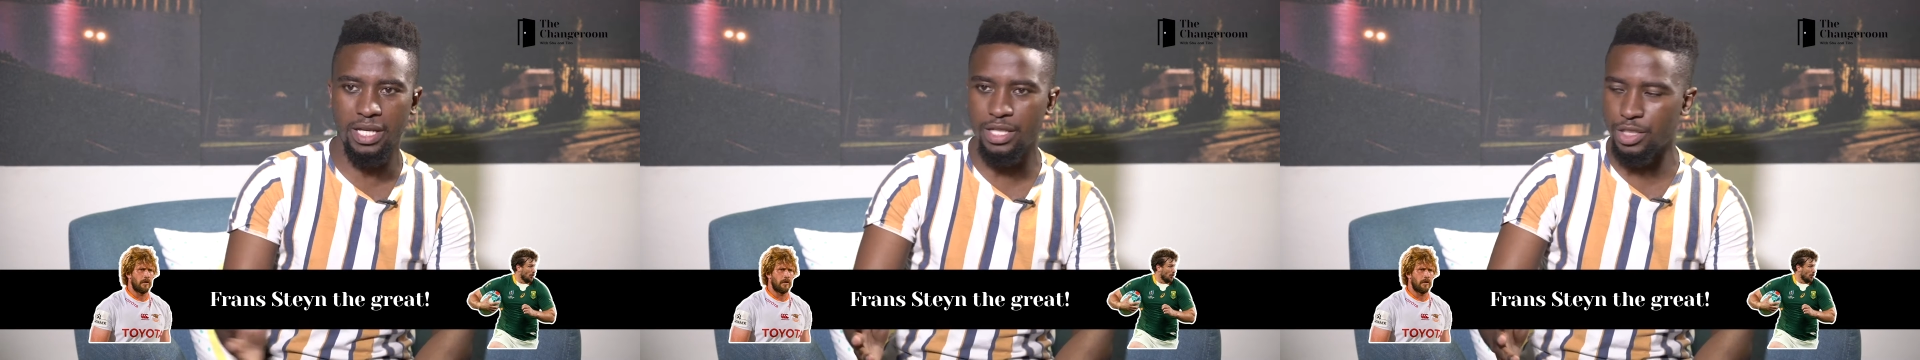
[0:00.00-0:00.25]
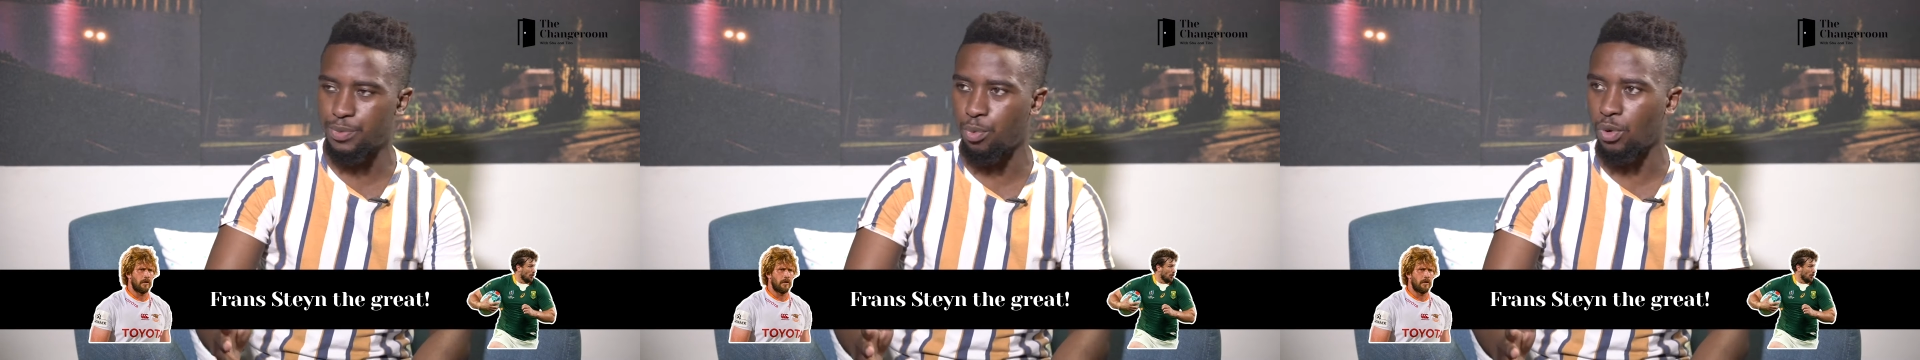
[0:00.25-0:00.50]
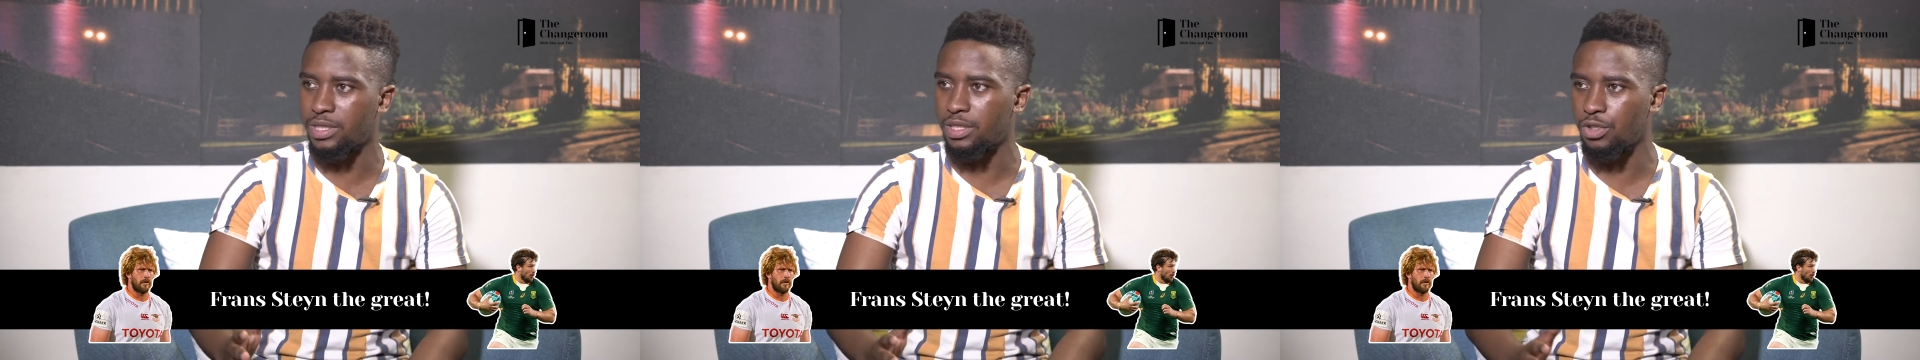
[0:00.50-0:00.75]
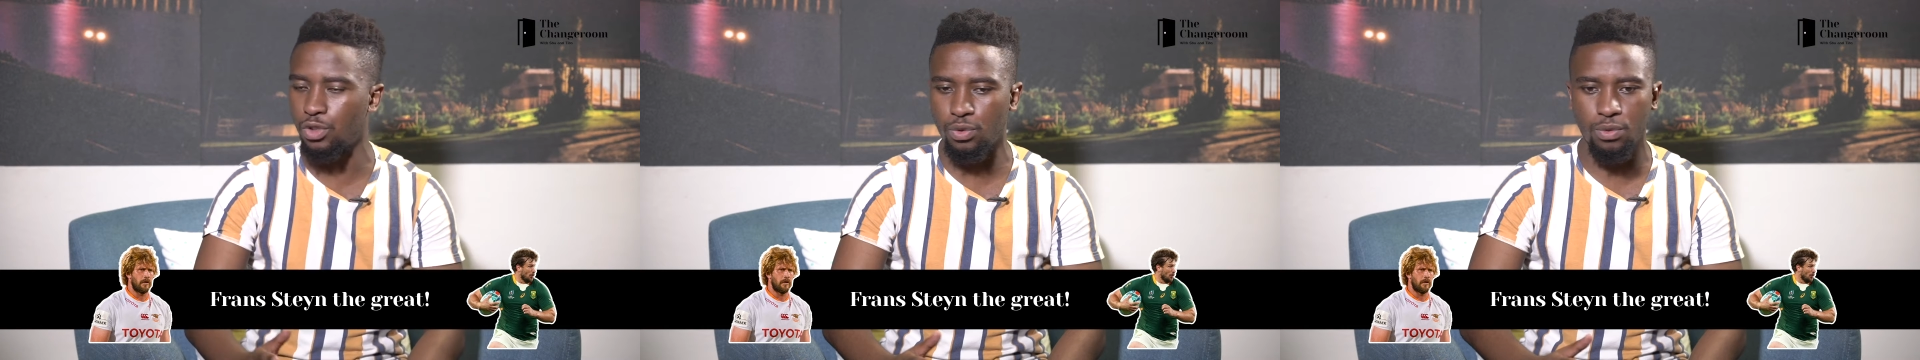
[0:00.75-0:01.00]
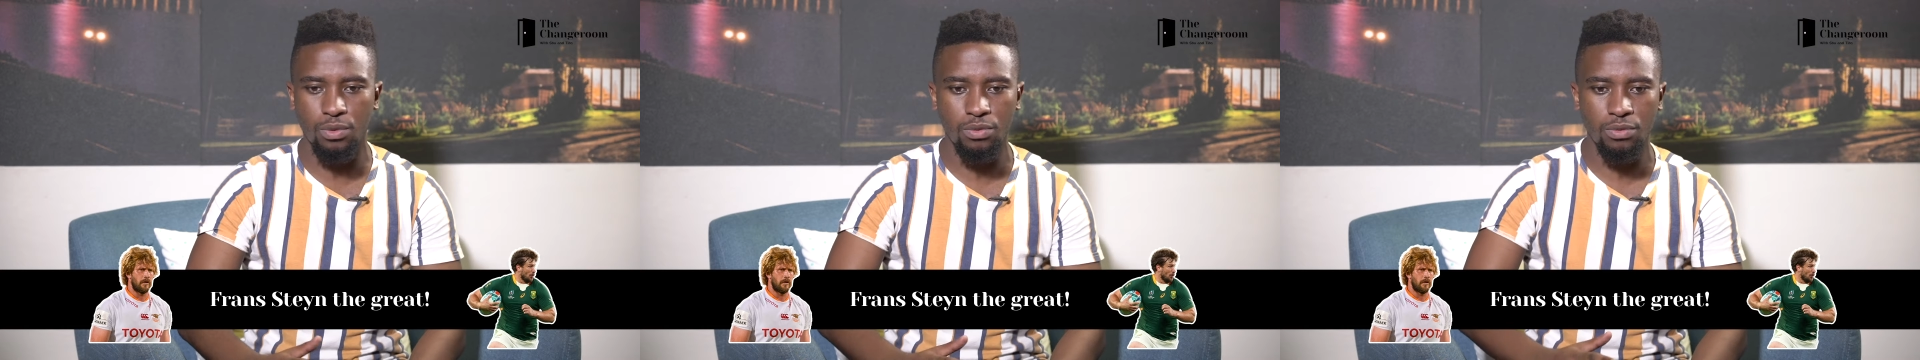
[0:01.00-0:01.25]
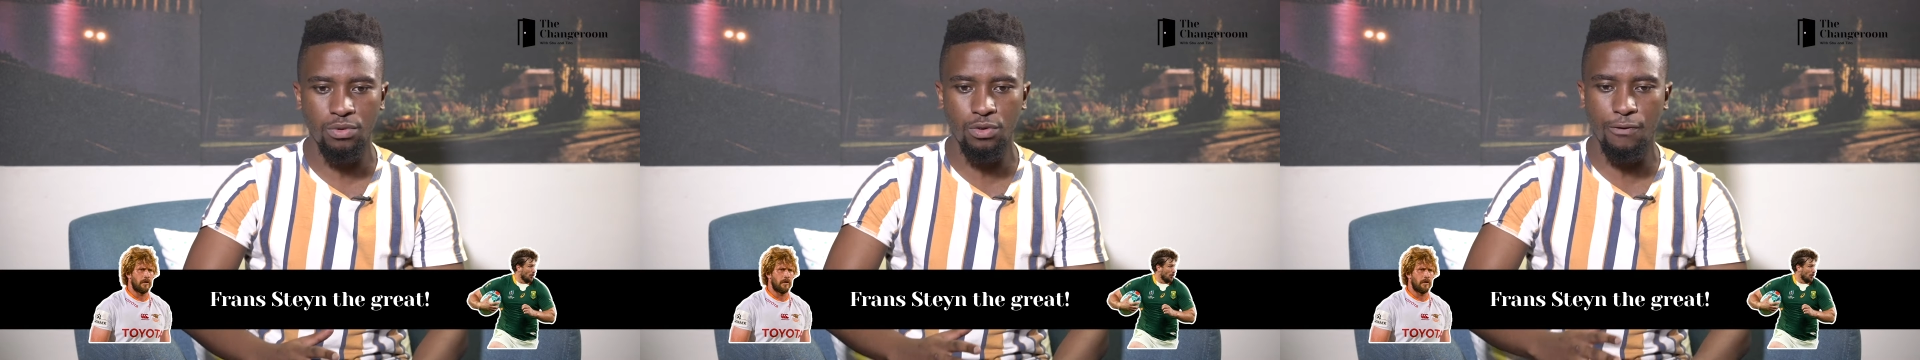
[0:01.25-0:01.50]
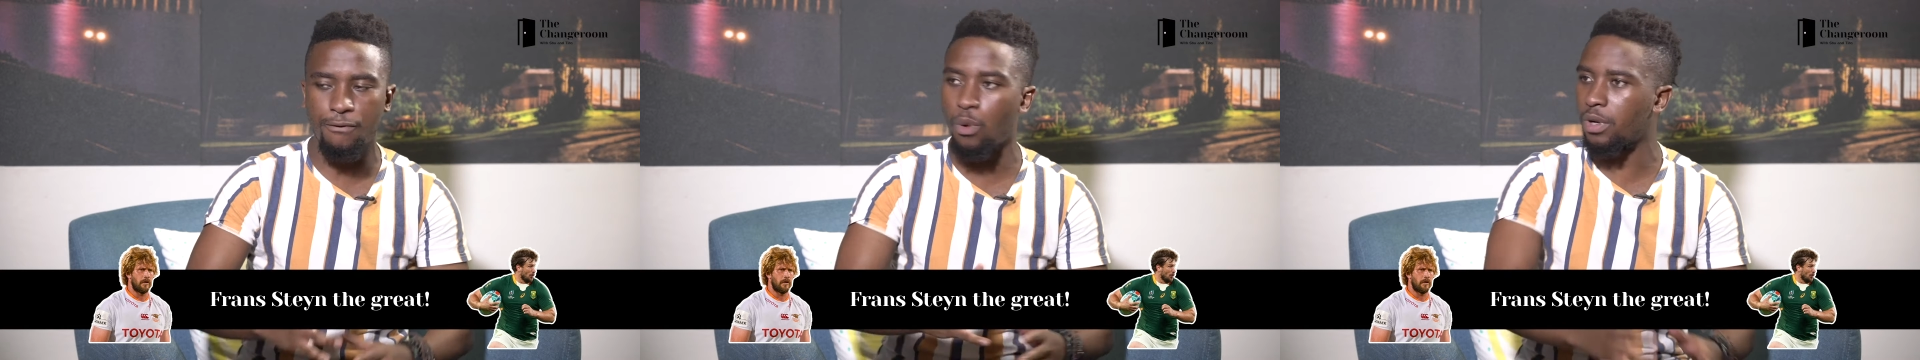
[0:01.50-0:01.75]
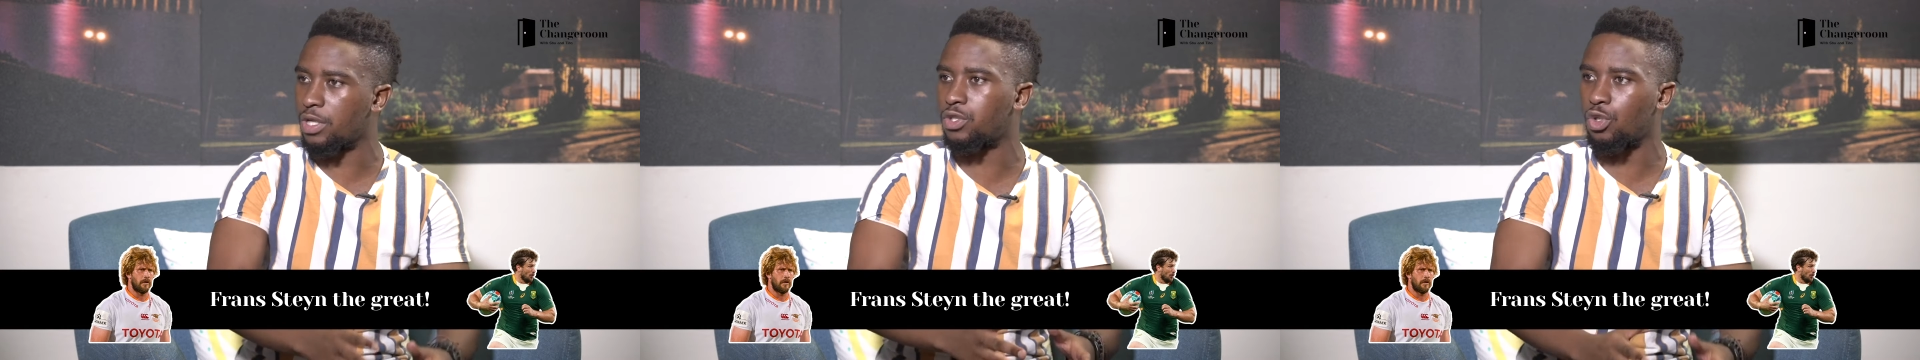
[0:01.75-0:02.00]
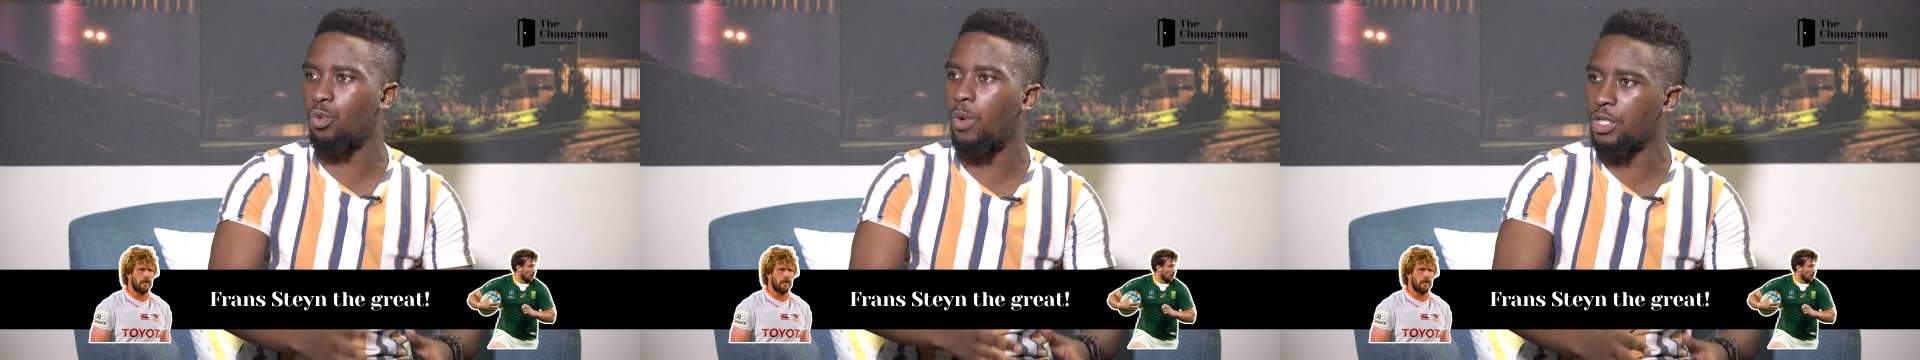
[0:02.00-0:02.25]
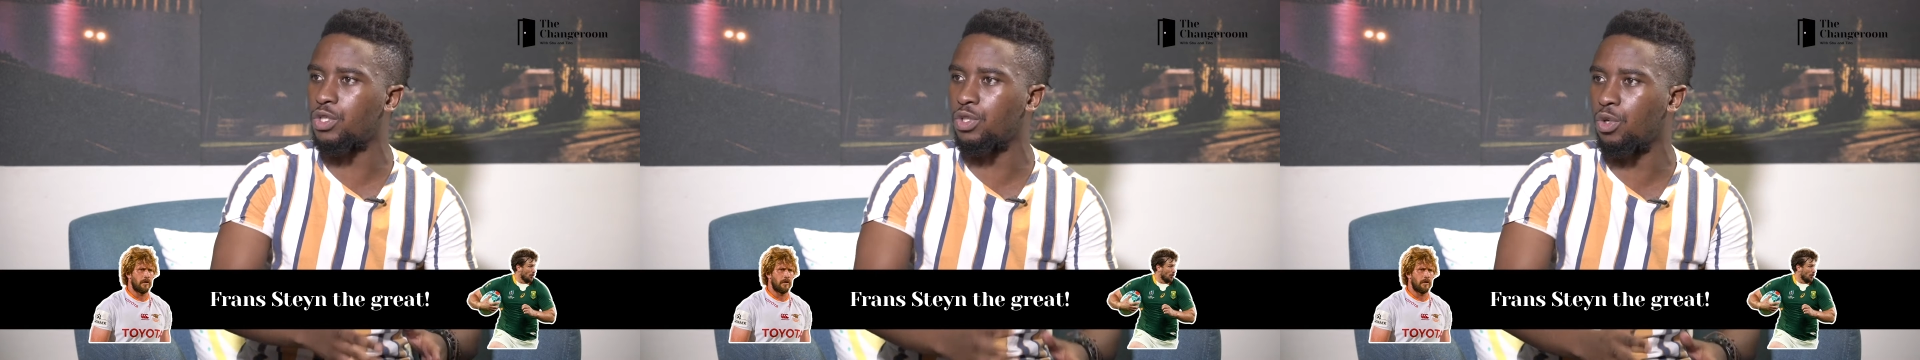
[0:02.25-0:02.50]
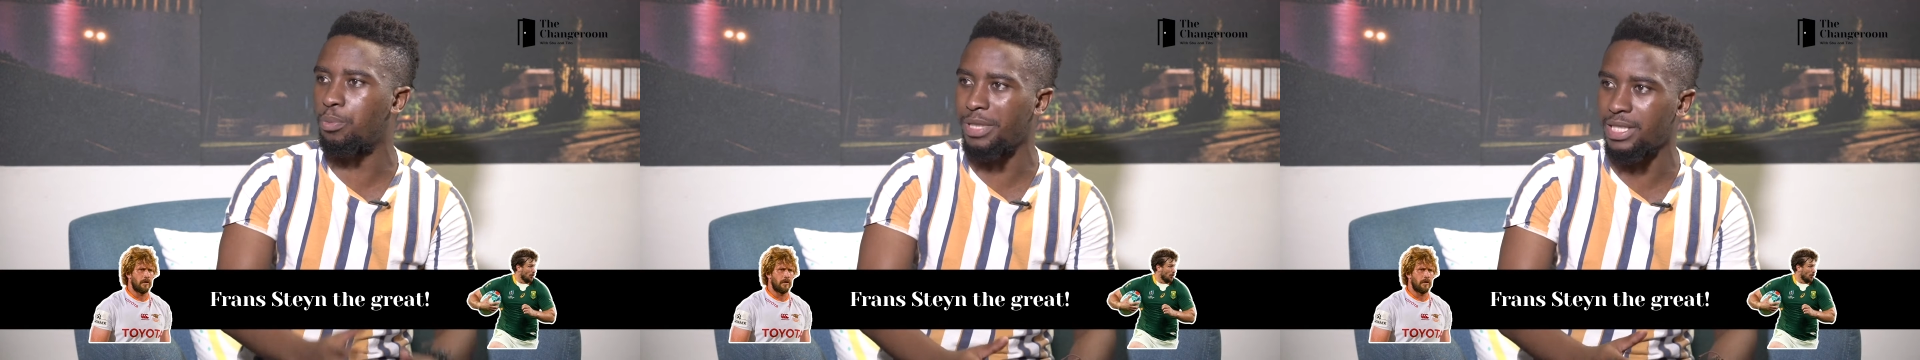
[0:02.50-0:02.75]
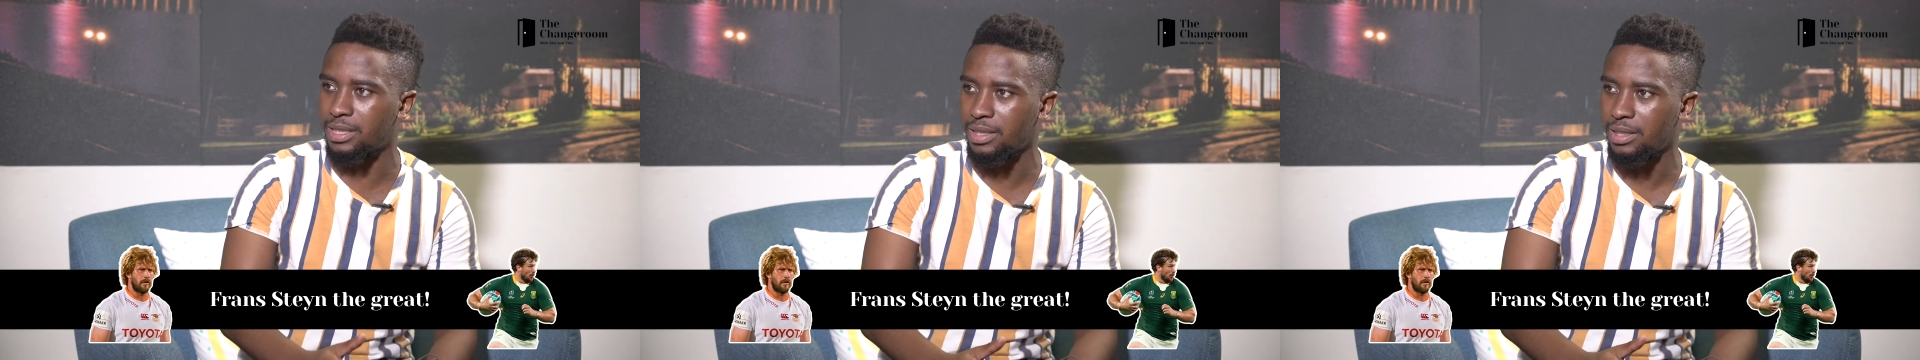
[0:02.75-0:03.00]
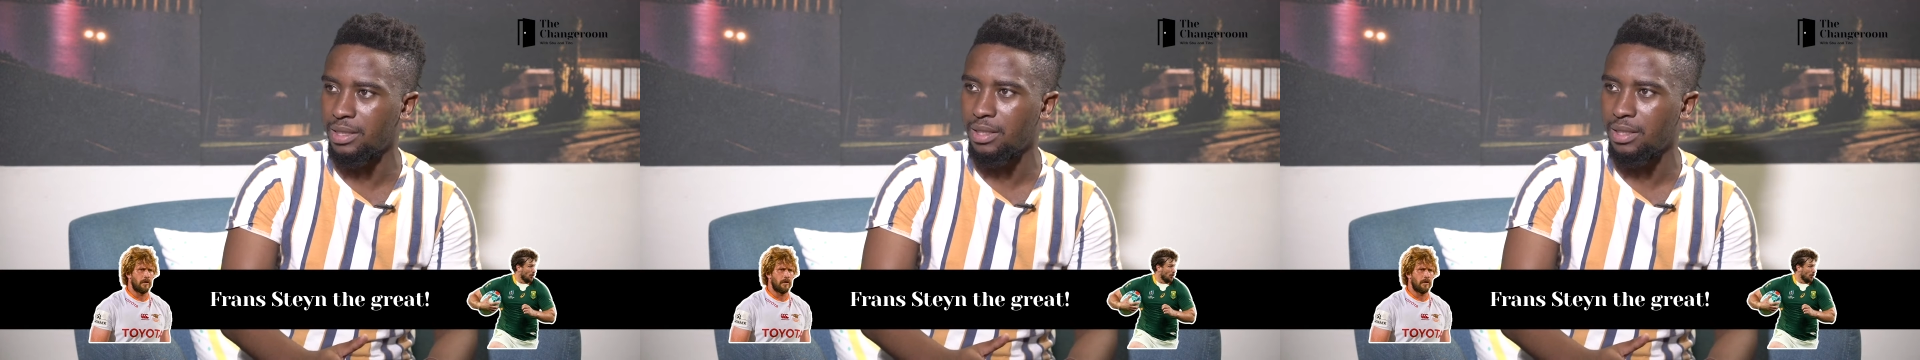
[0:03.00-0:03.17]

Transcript: any sports? Mm. You you focus on what you know best.